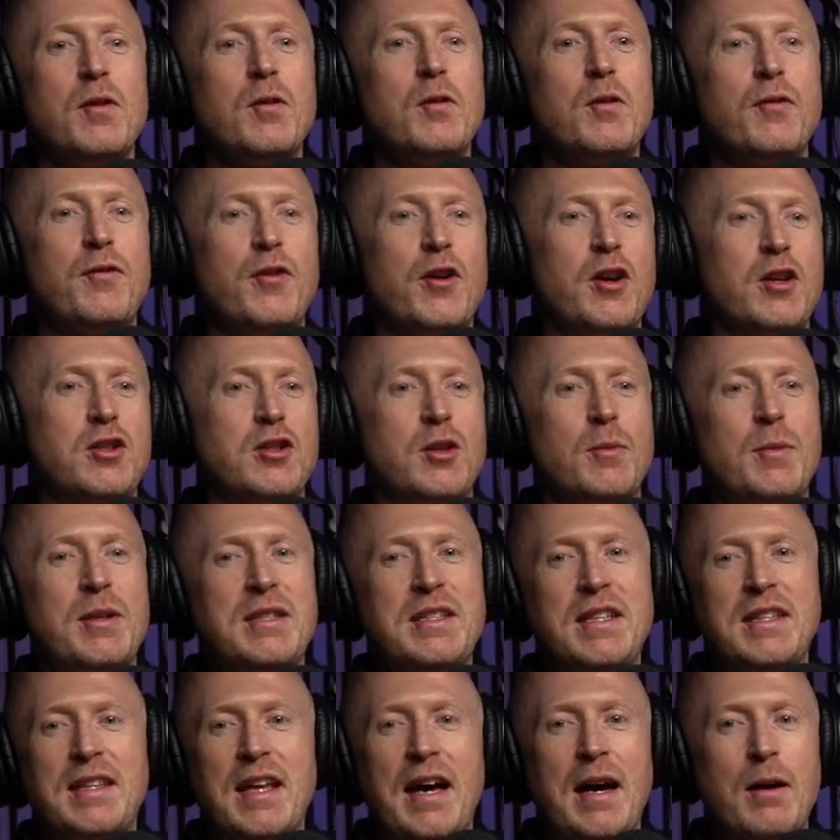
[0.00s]
The first time I
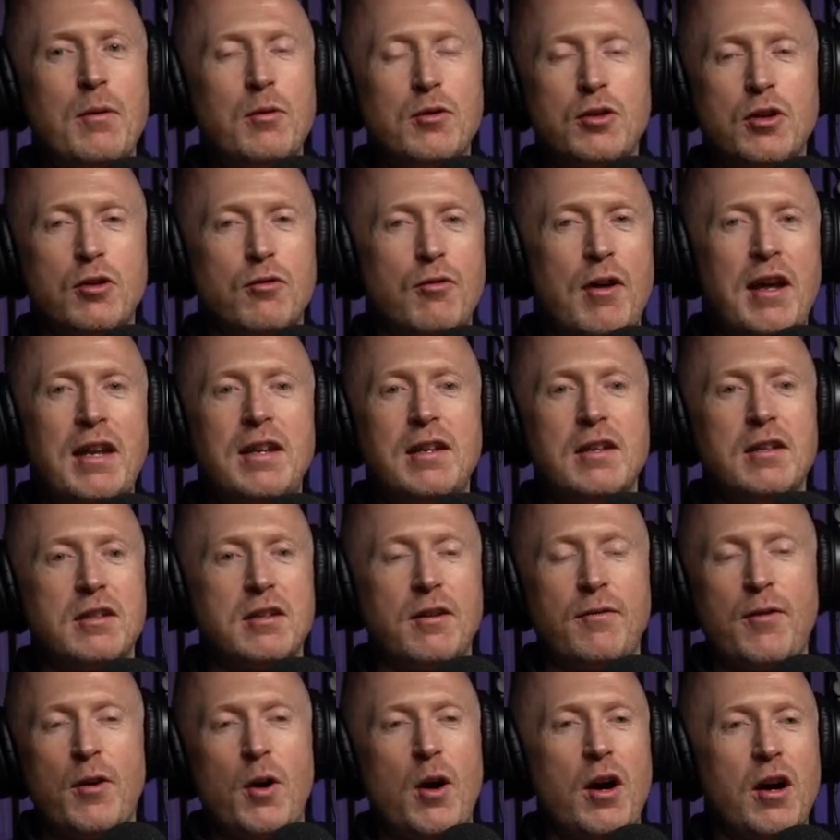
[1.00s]
did that, it was horrendous.
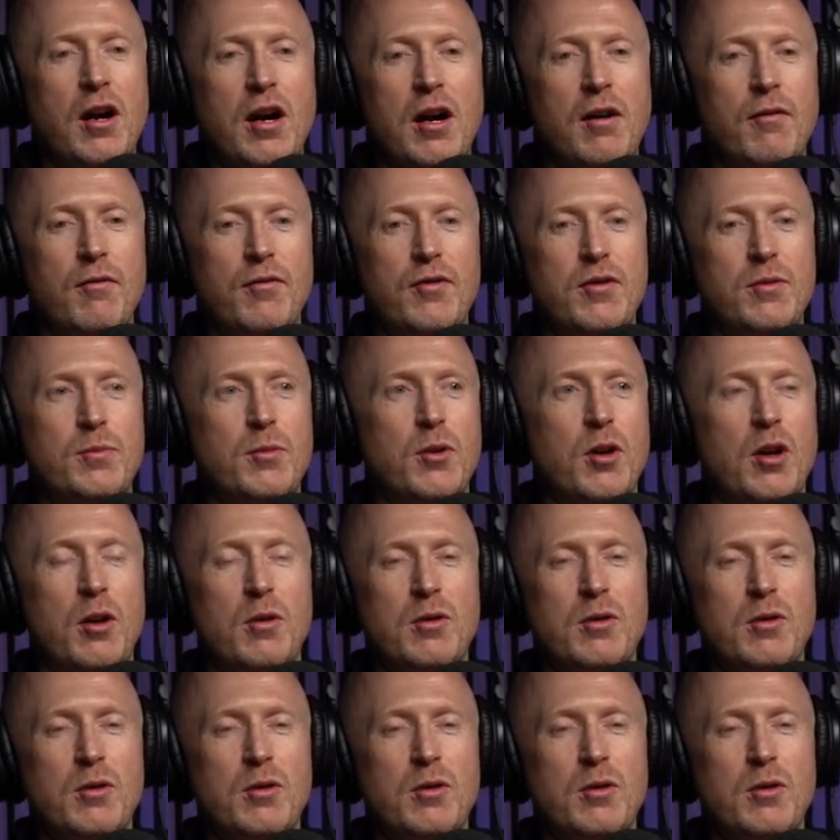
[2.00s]
I felt uncomfortable.